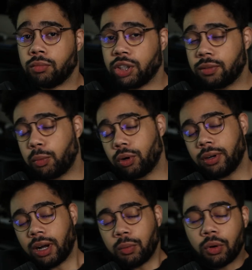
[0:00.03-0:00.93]
This
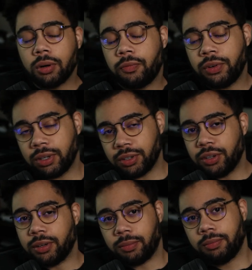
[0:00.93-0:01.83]
morning, I woke up feeling
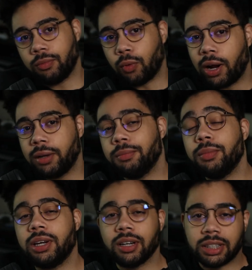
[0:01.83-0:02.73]
good. Why?
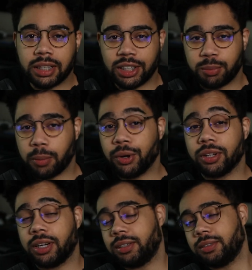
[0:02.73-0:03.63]
Because today's my
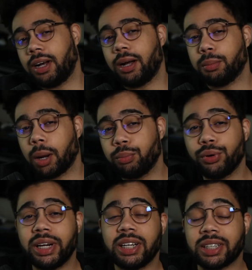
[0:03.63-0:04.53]
birthday. I'm, I'm
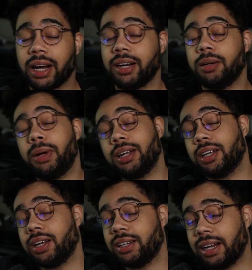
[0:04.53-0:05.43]
pretty excited about
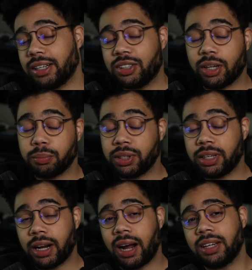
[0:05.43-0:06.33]
that, and that is something
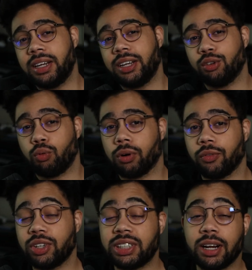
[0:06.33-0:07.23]
that I think is
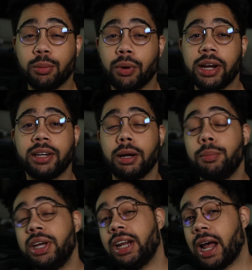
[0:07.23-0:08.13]
worth celebrating
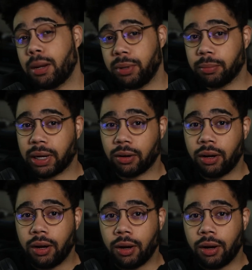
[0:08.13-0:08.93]
and being happy about.